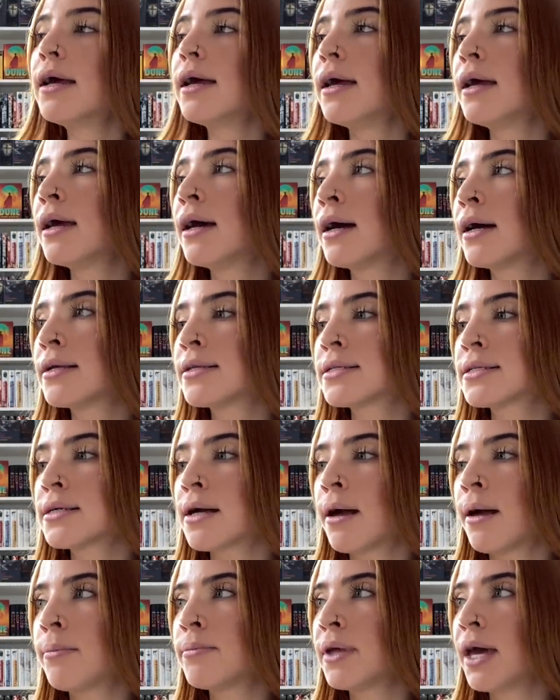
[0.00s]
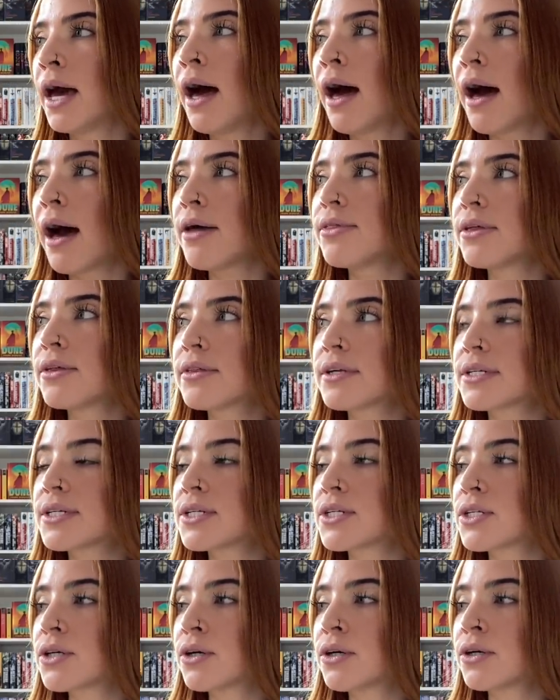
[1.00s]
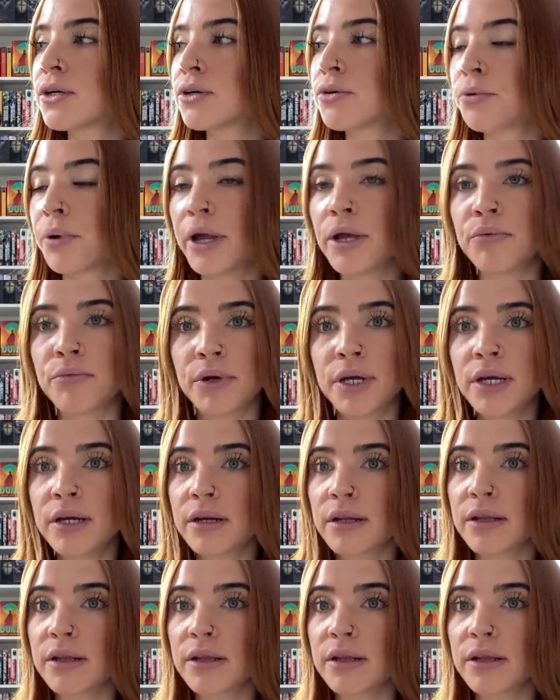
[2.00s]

And yeah, I think this is a great read.